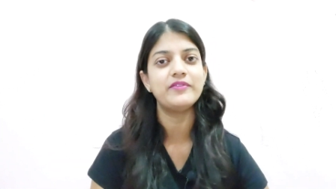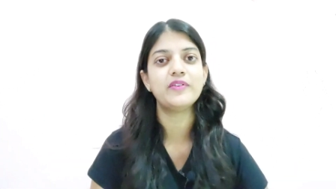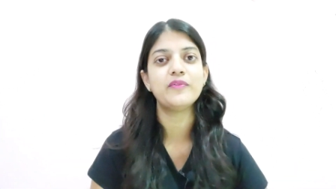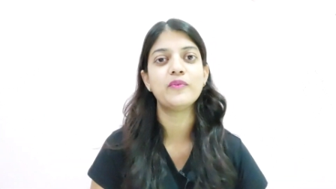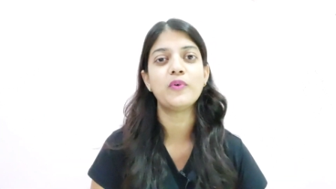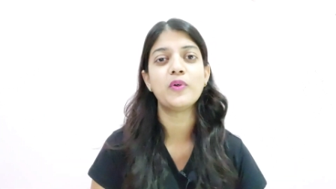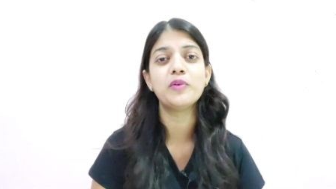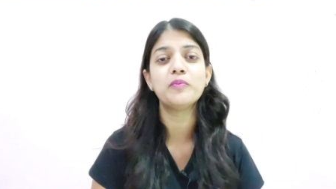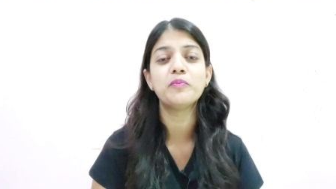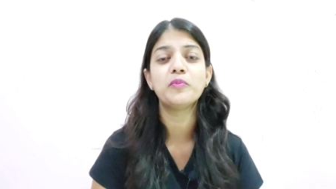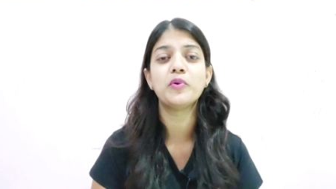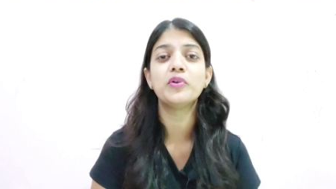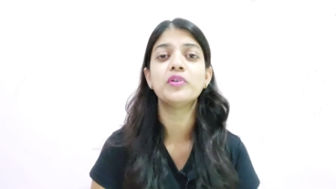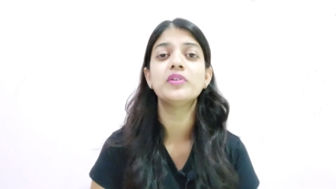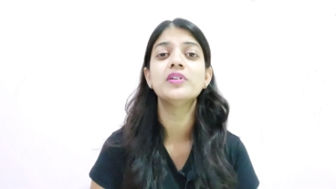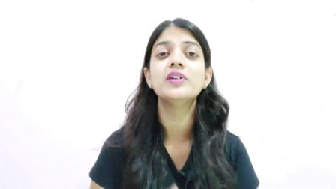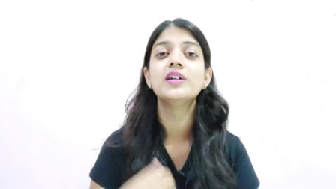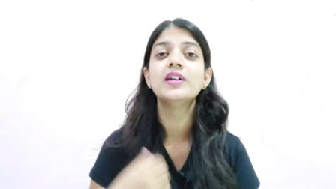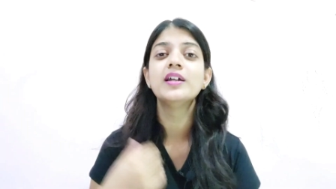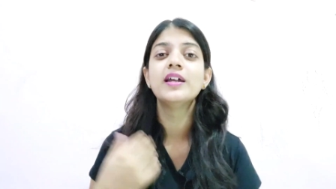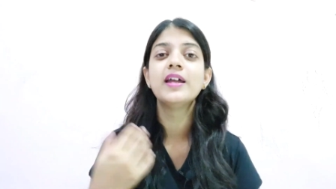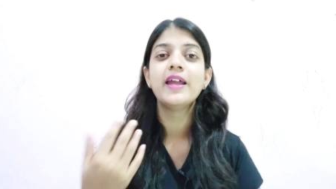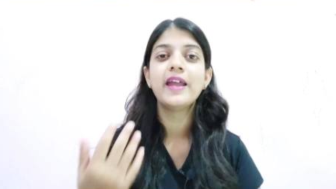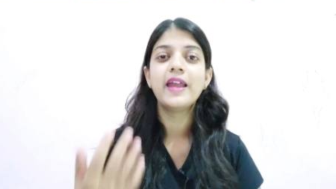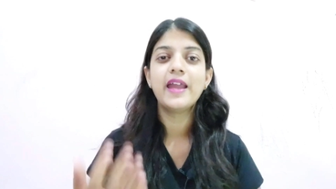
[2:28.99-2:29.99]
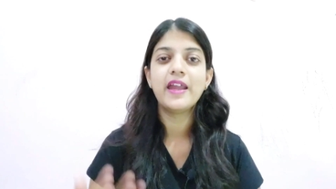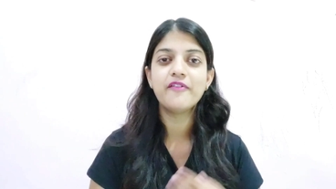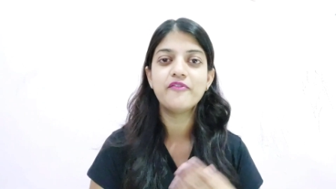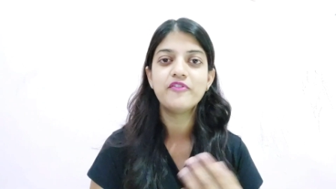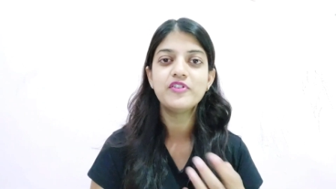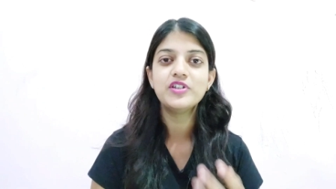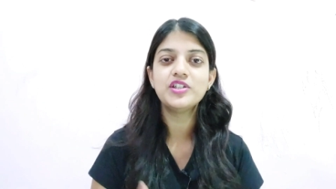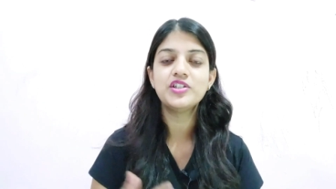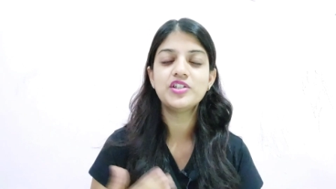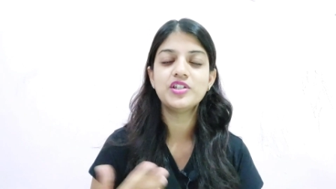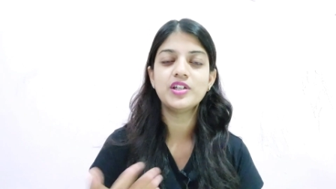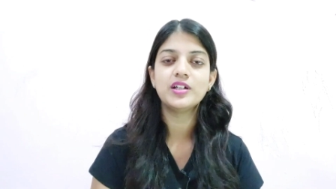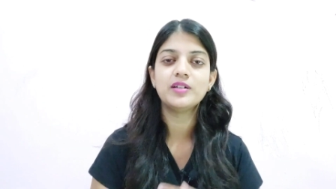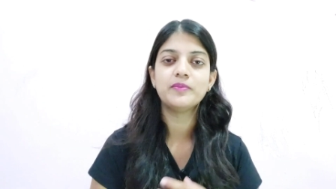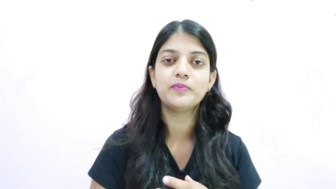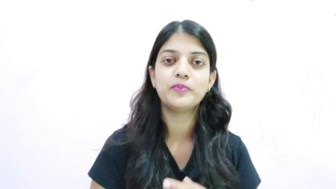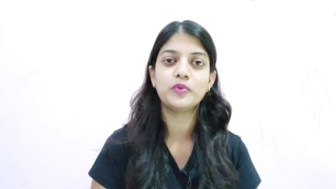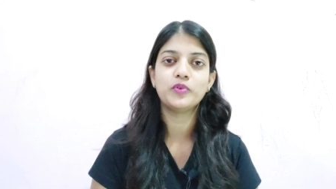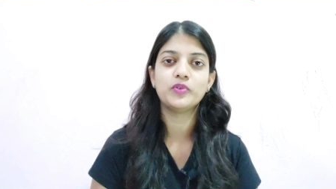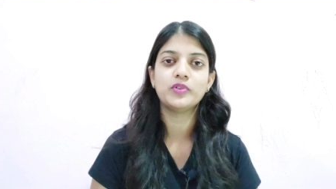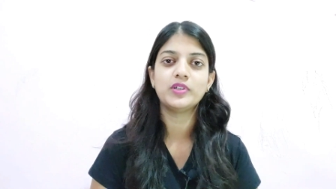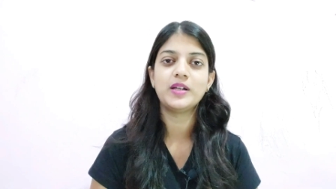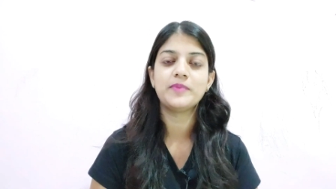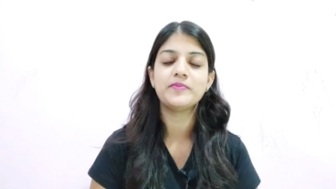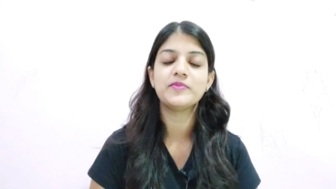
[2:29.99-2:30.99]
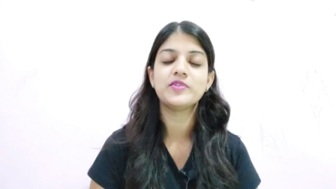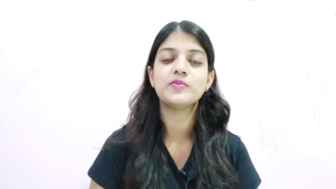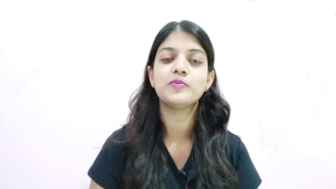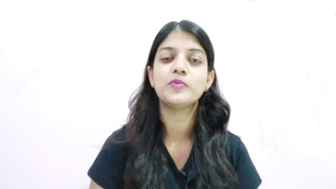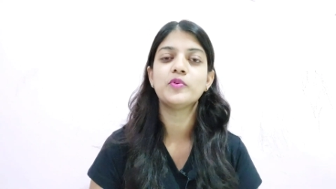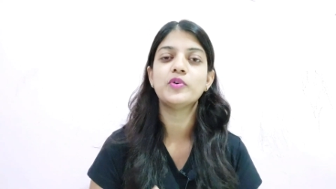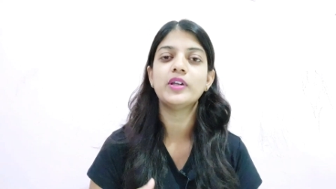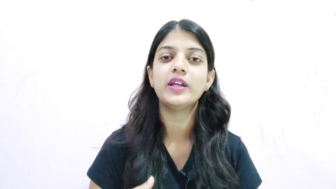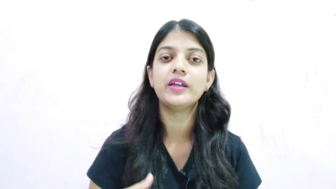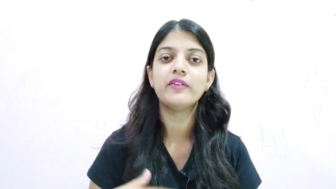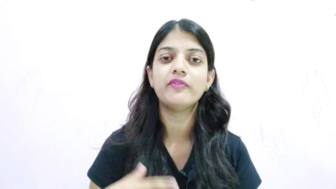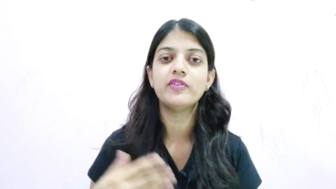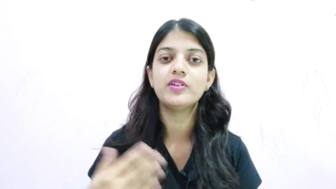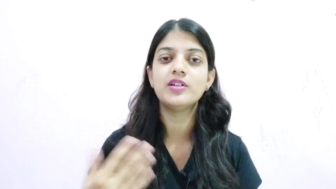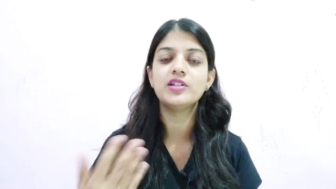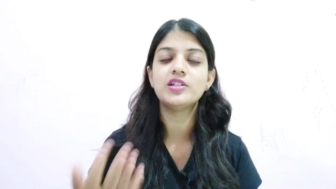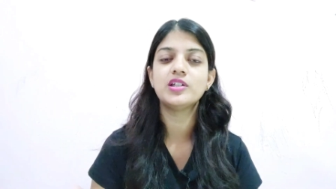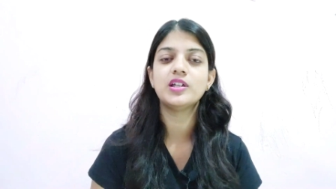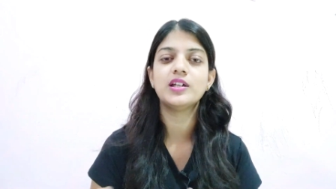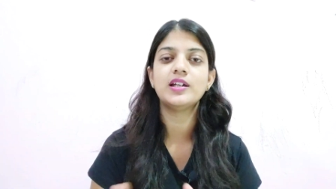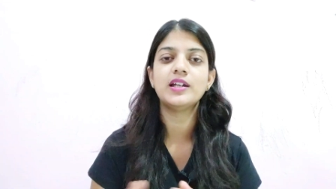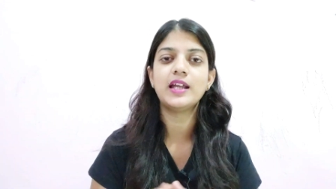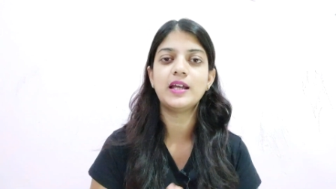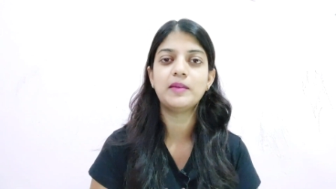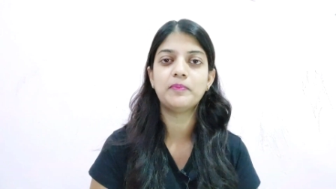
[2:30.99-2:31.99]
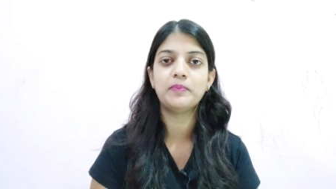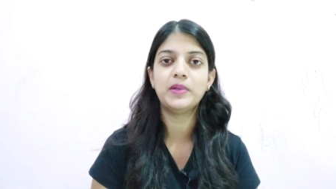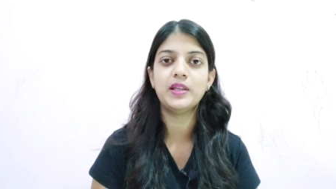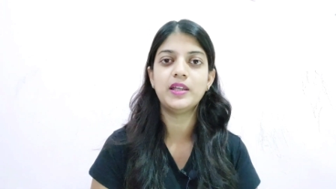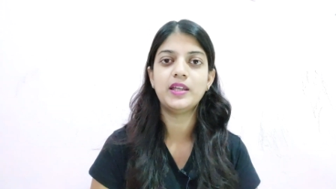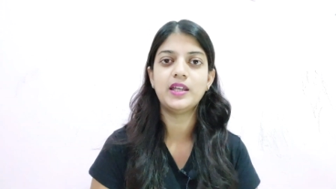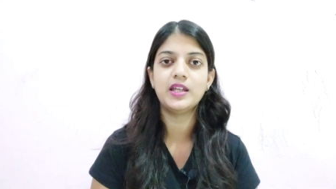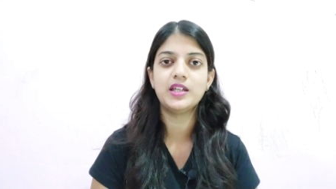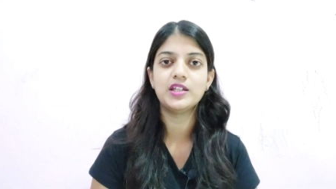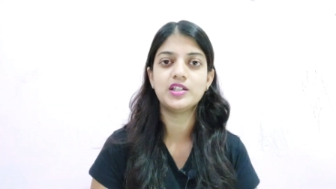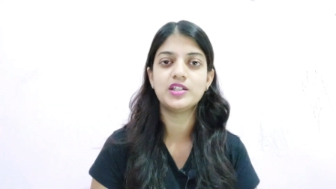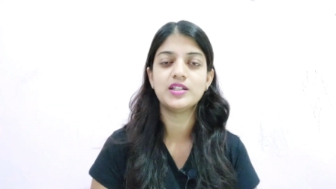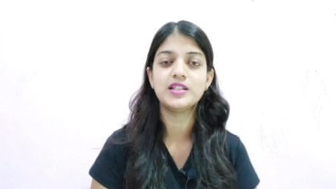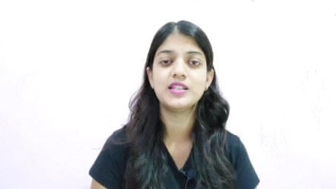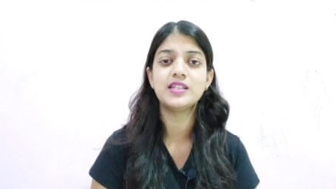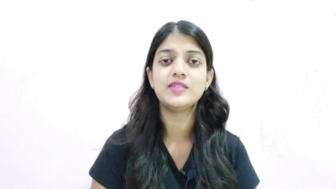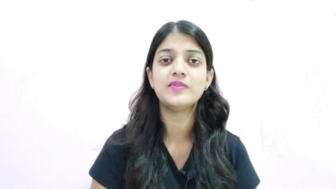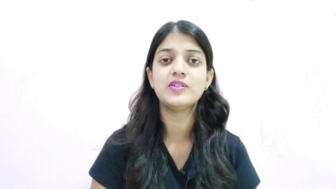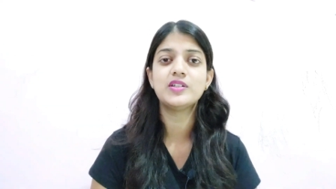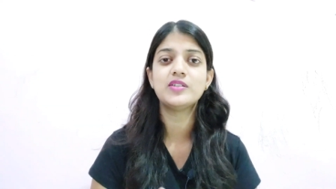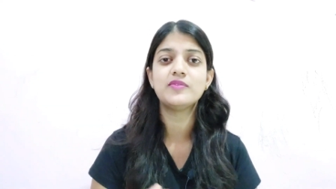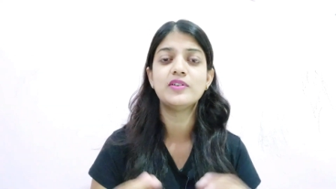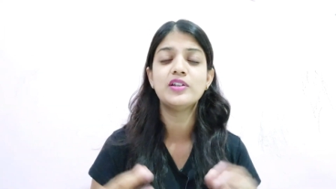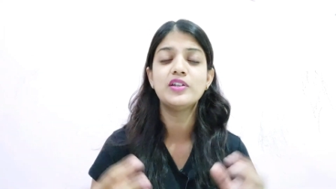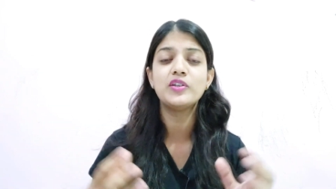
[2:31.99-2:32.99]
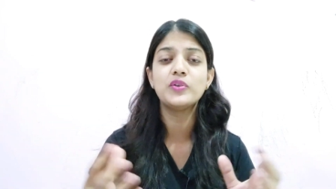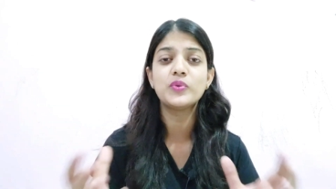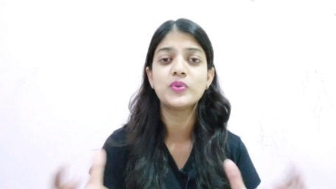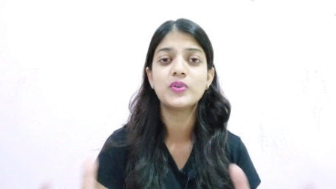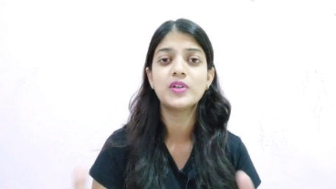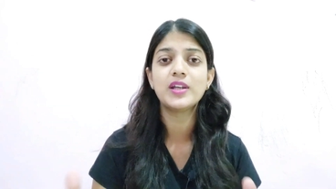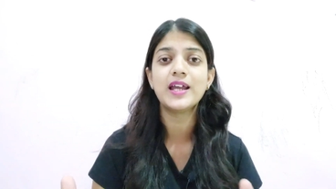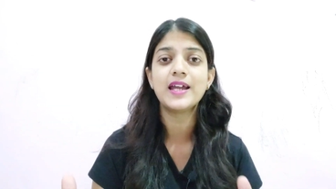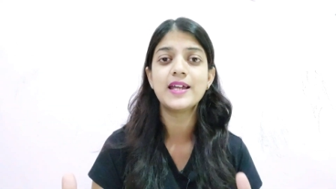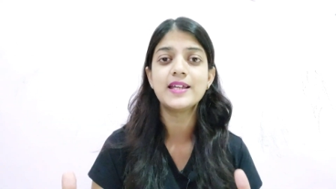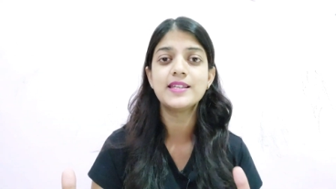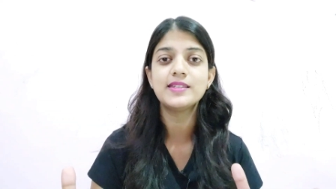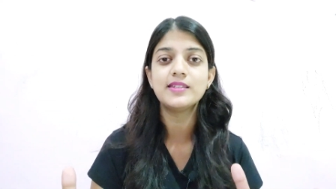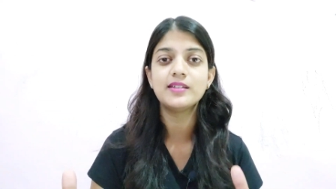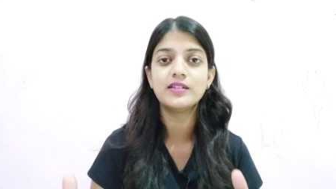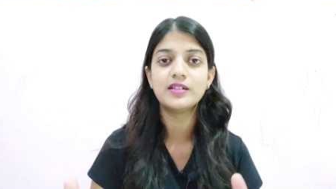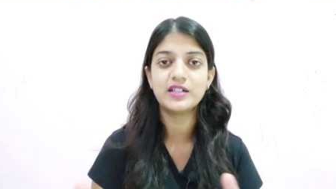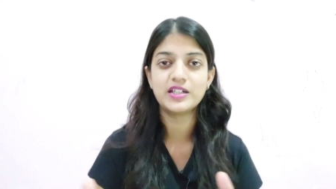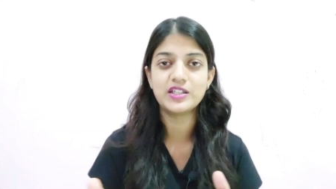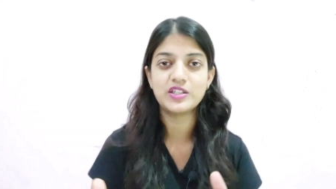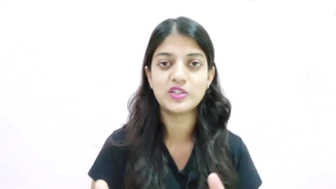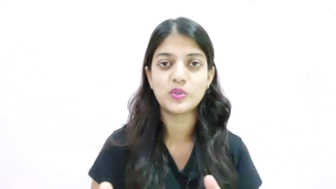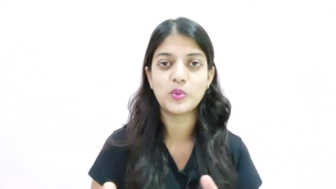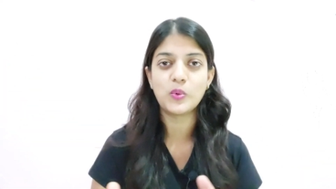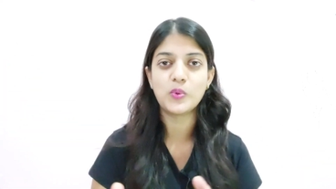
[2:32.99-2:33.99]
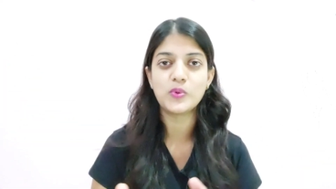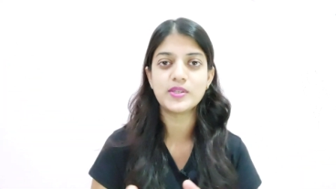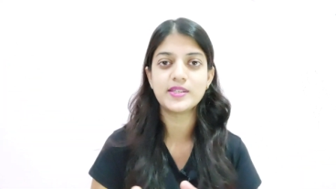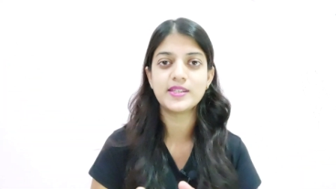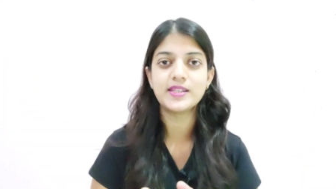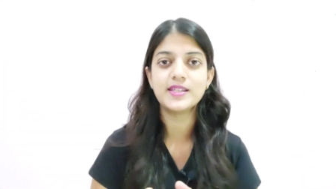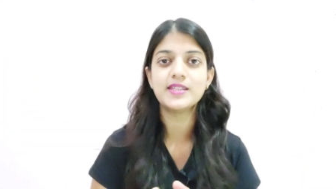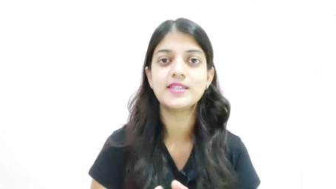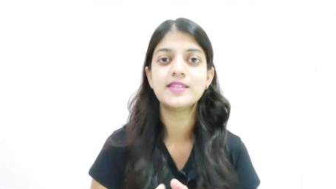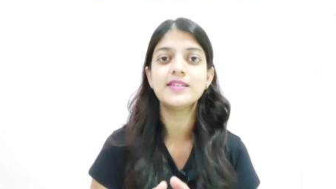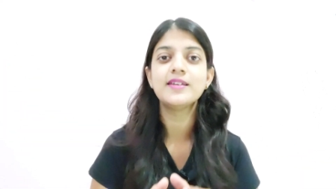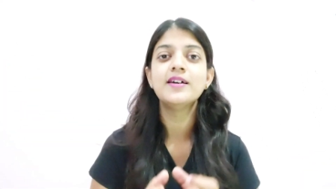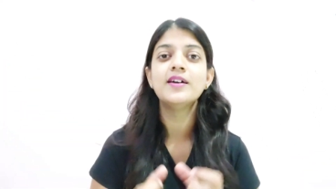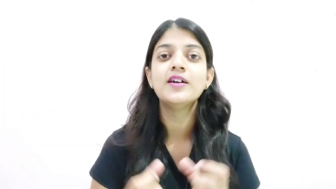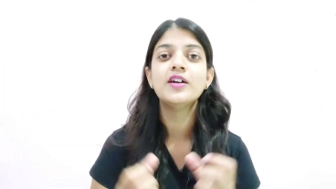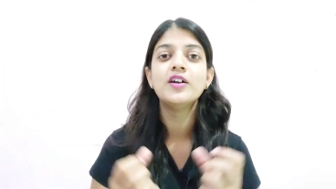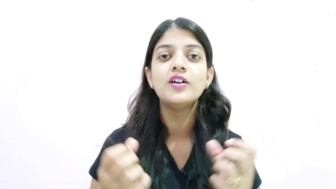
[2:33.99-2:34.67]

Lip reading: We want more efficient programs, more efficient applications which will utilize the resources